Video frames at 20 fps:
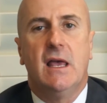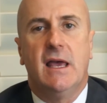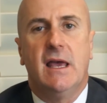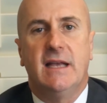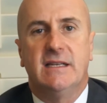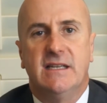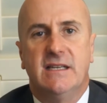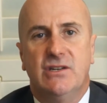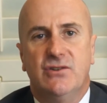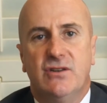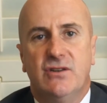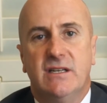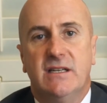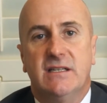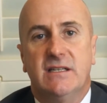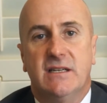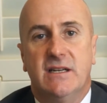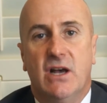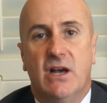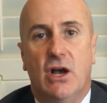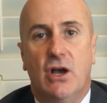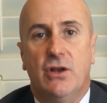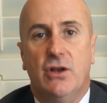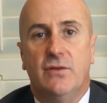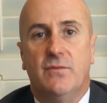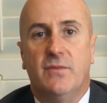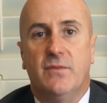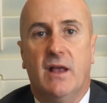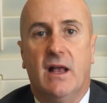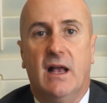It's interesting to note
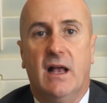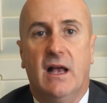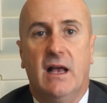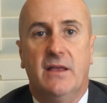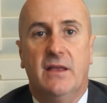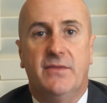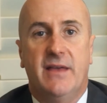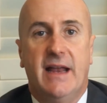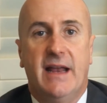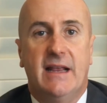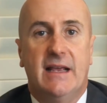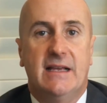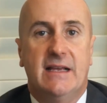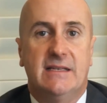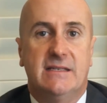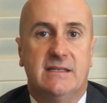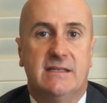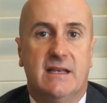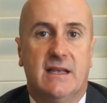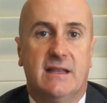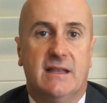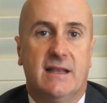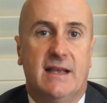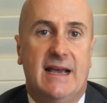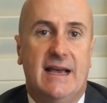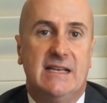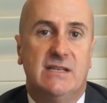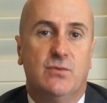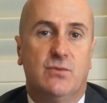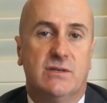that as
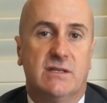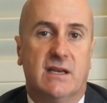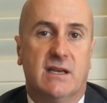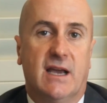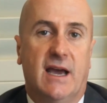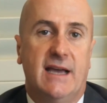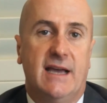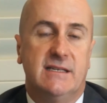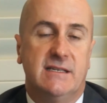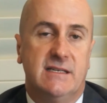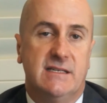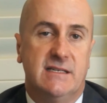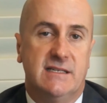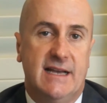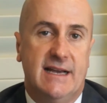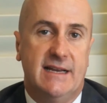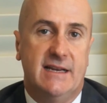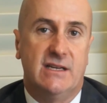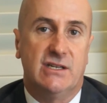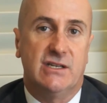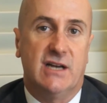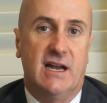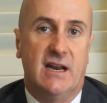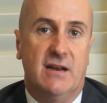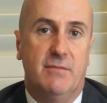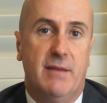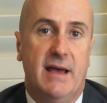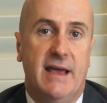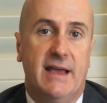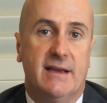was the case in Standard
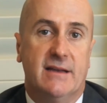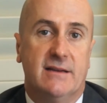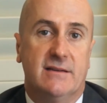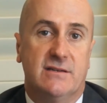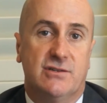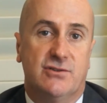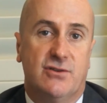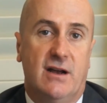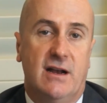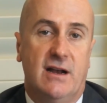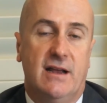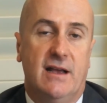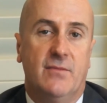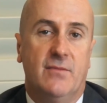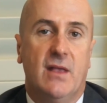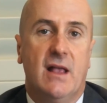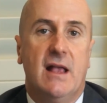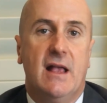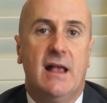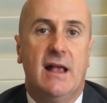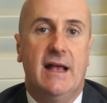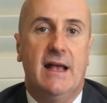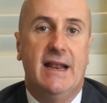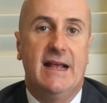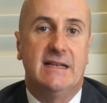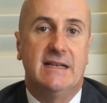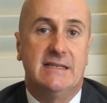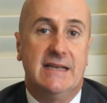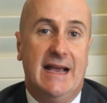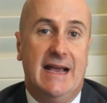Chartered Bank in Australia and
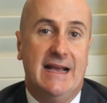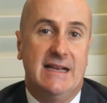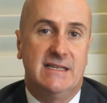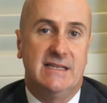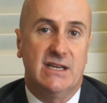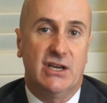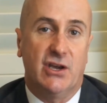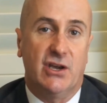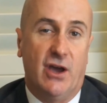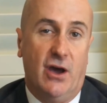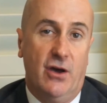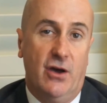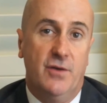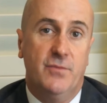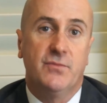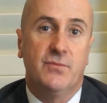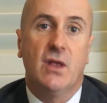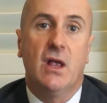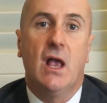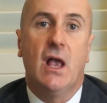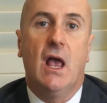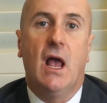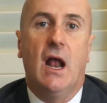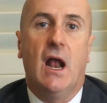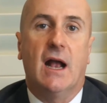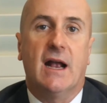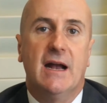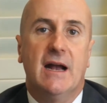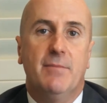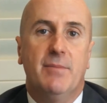Antico,
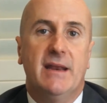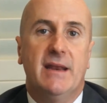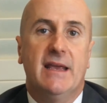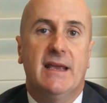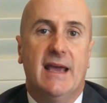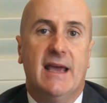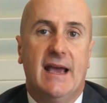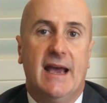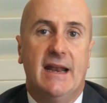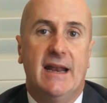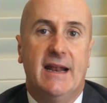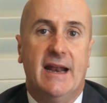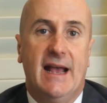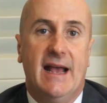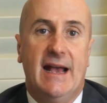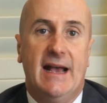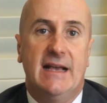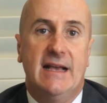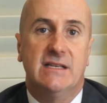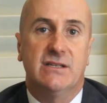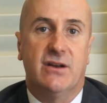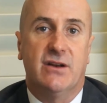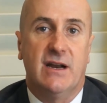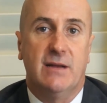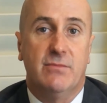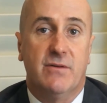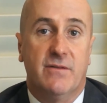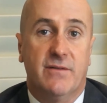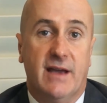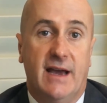a company can and has on a
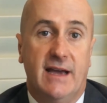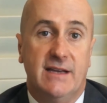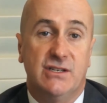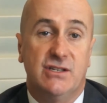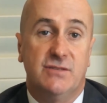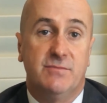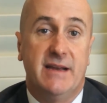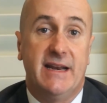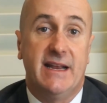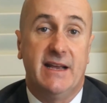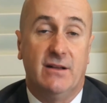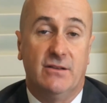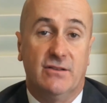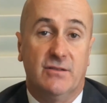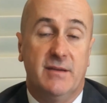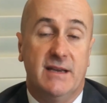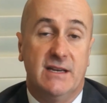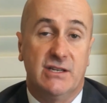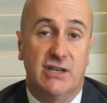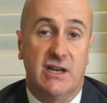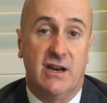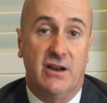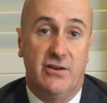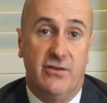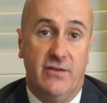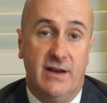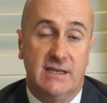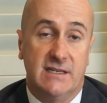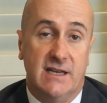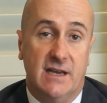number of occasions been held to be a shadow
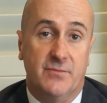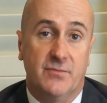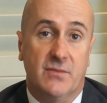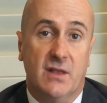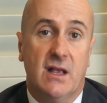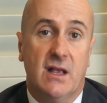director.